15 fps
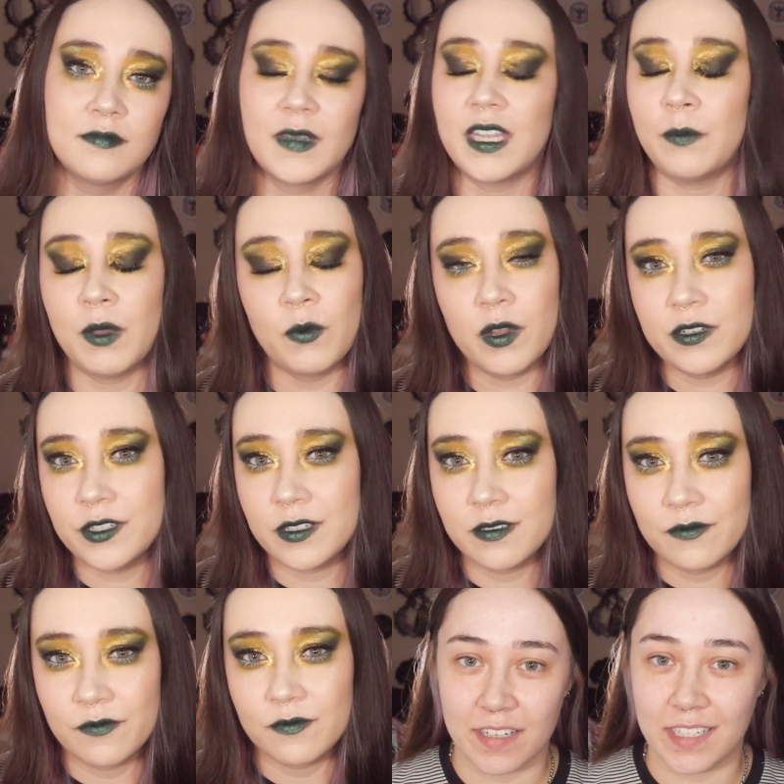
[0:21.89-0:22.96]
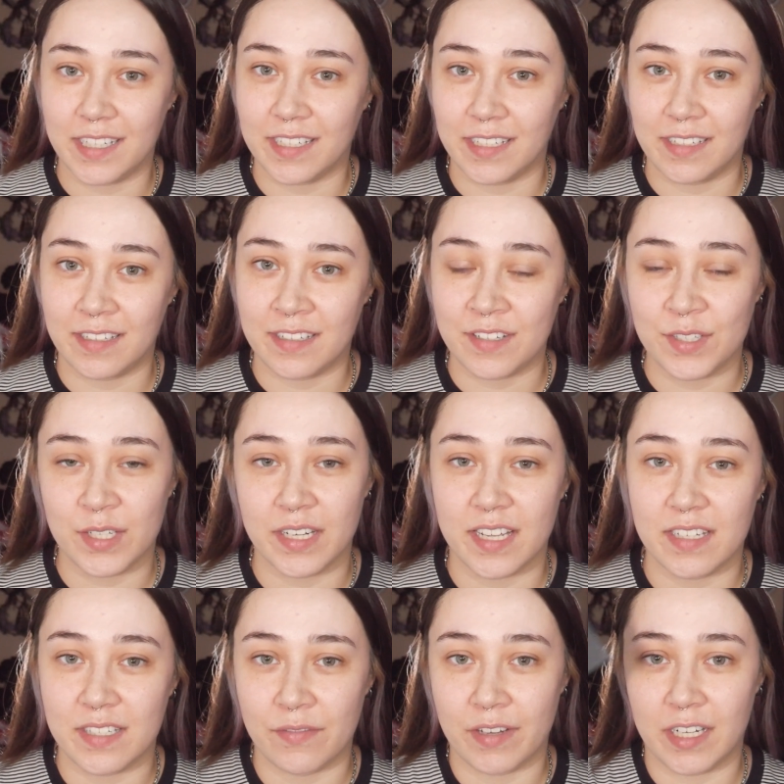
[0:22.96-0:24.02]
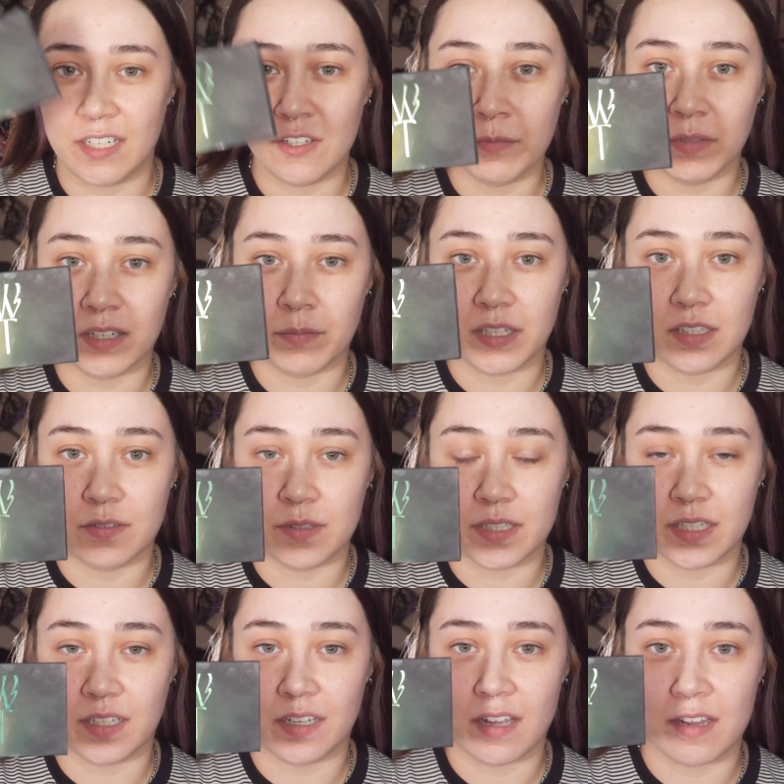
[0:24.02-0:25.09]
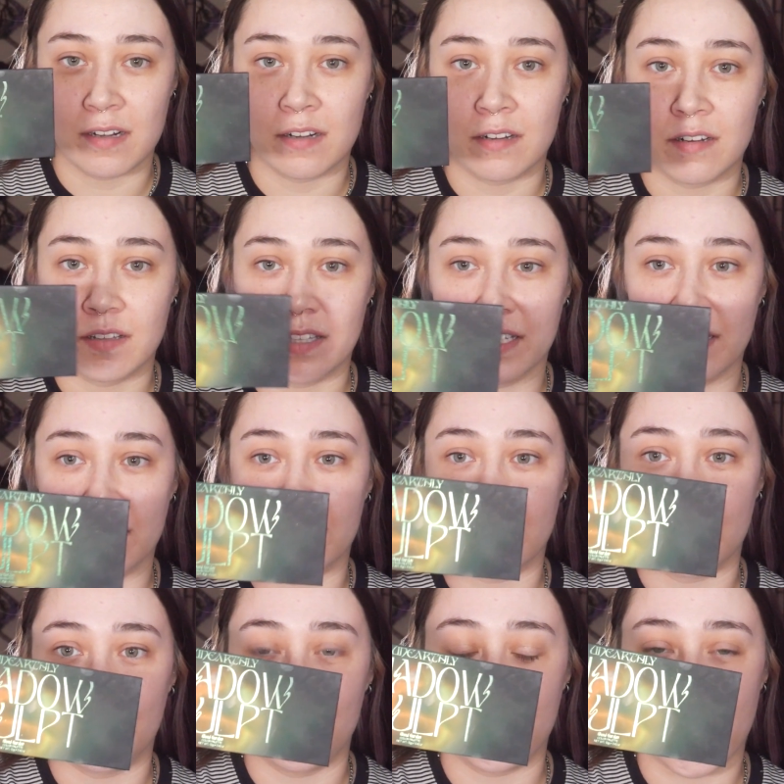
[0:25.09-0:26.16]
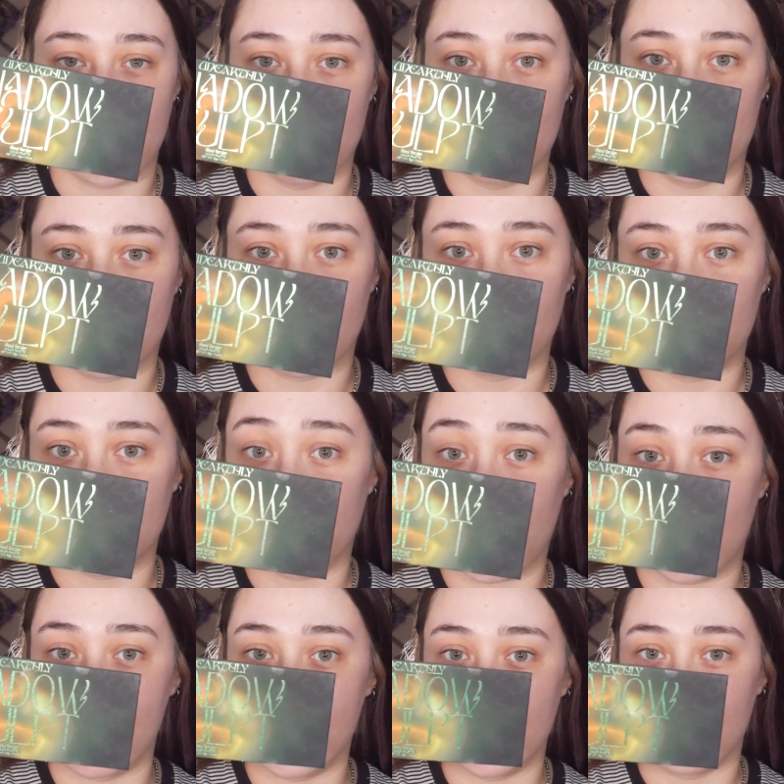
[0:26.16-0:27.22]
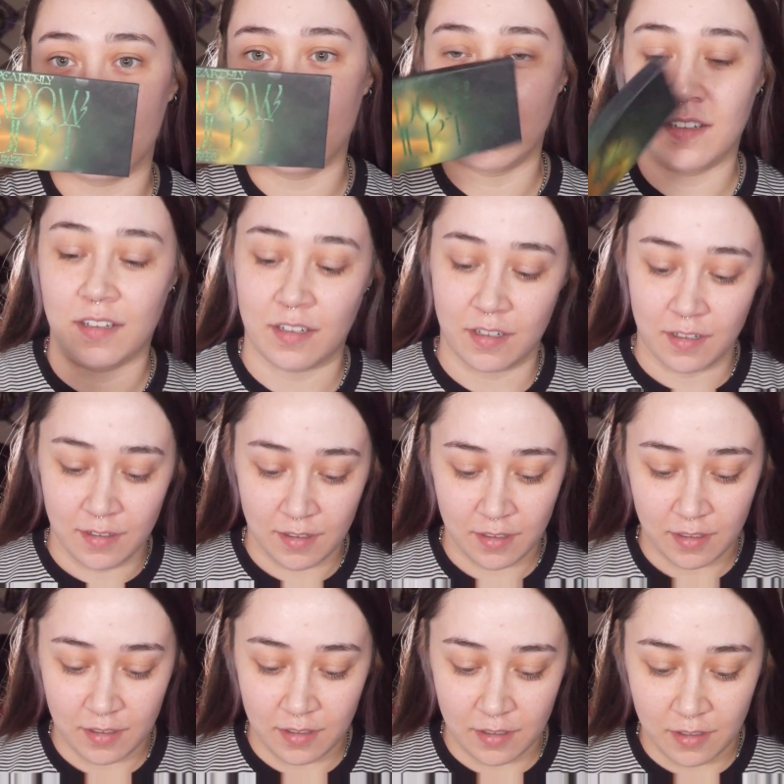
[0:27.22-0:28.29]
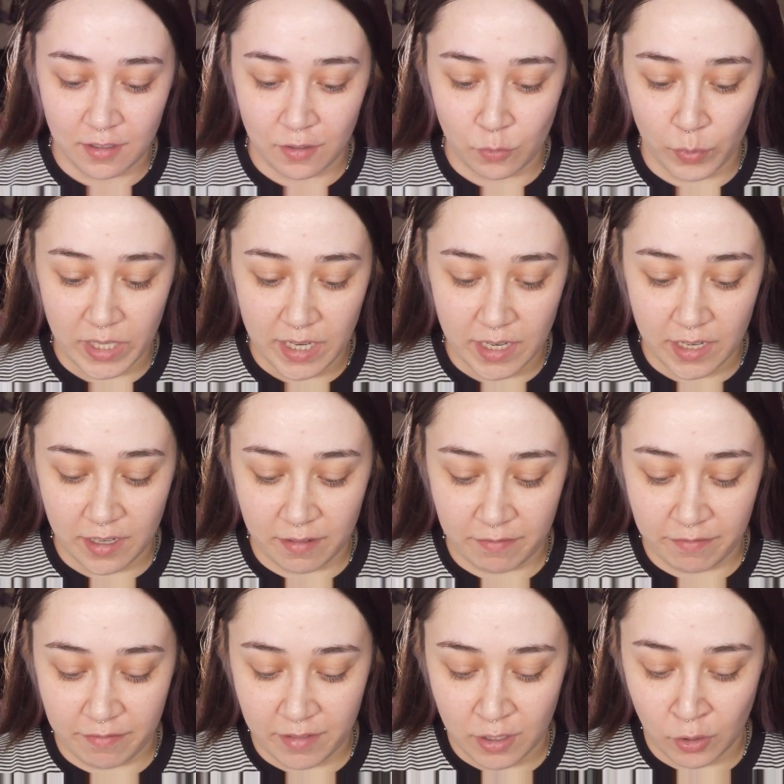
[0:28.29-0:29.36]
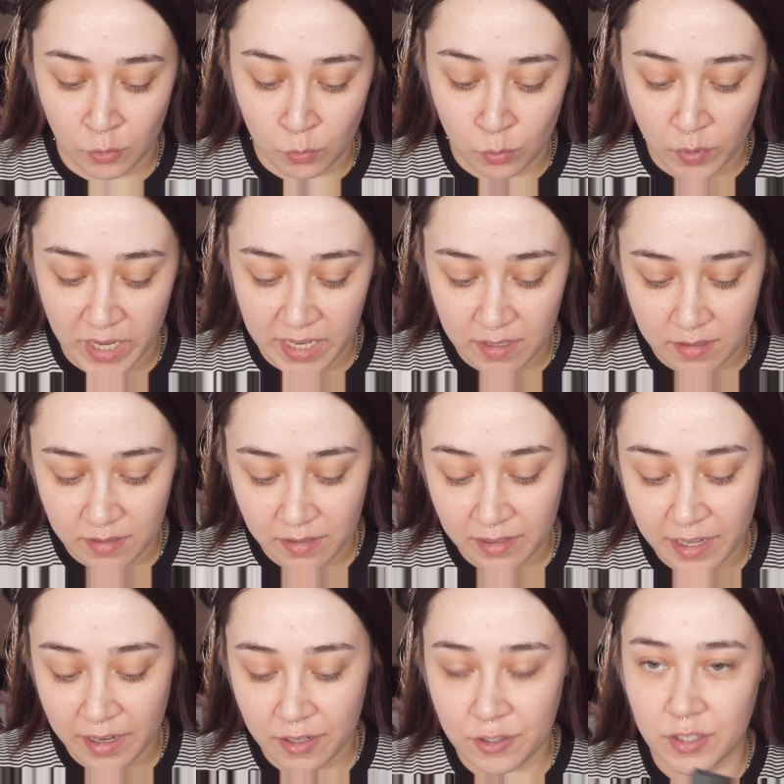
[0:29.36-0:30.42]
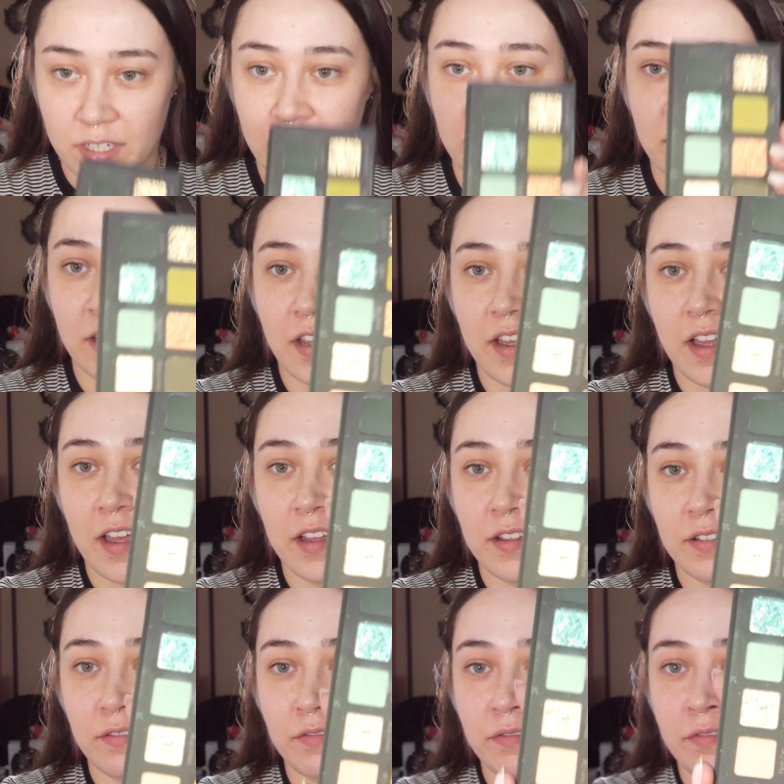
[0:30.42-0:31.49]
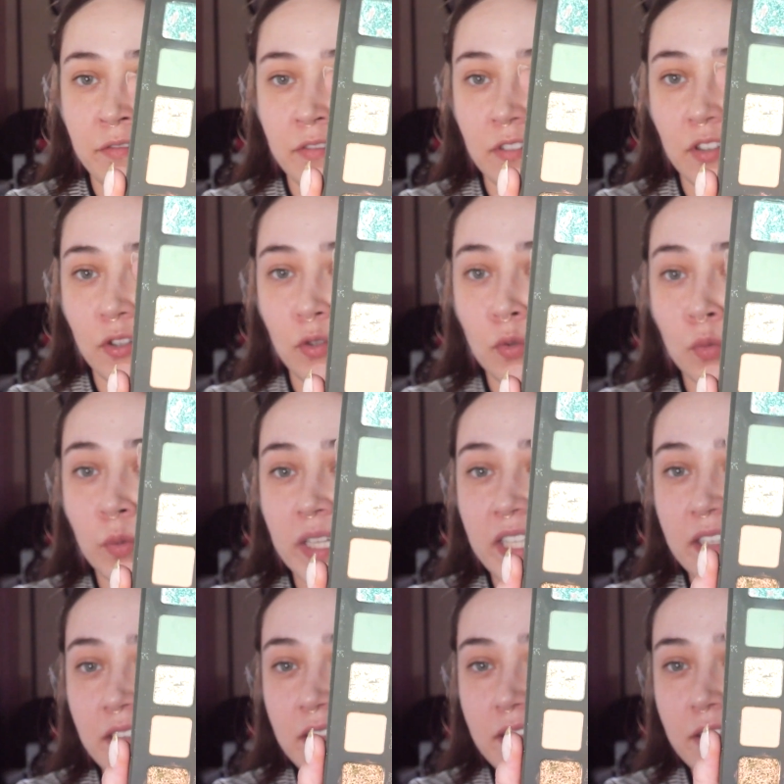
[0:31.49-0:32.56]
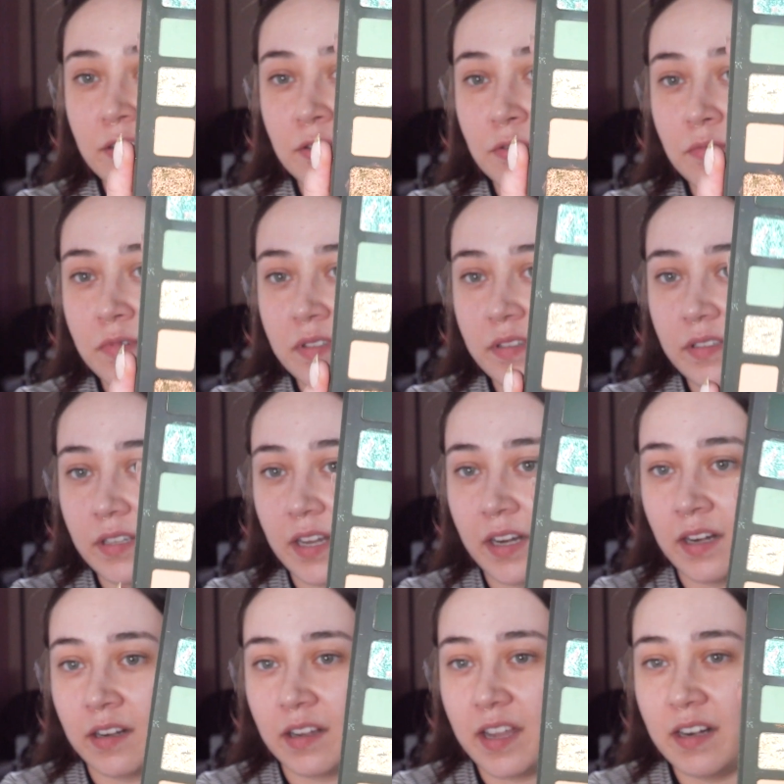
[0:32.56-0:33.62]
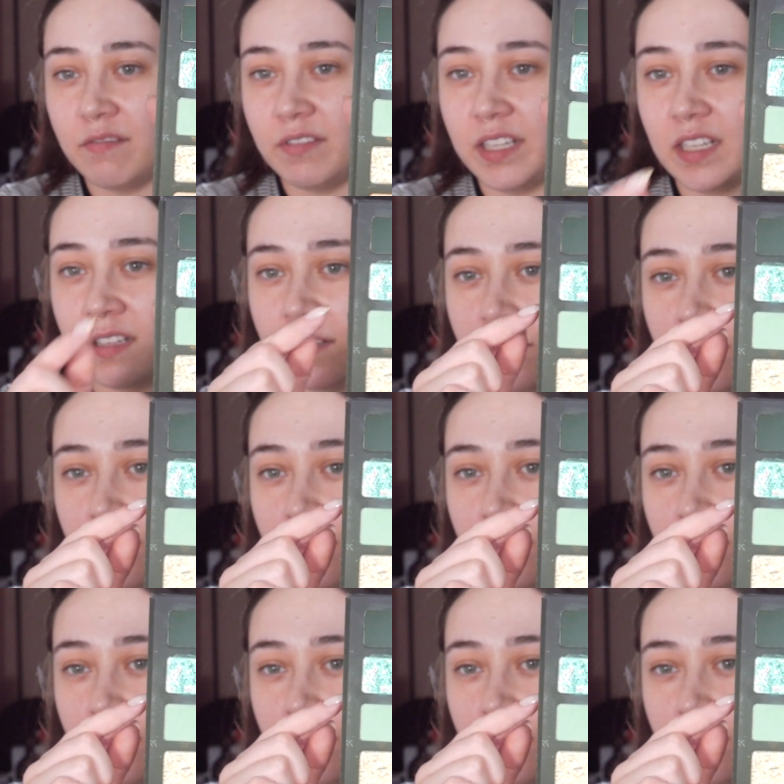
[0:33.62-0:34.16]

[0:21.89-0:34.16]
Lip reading: keep on watching. In today's video, I'm going to be using Unearthly's Shadow Sculpt palette. We have a great selection of green tones and kind of like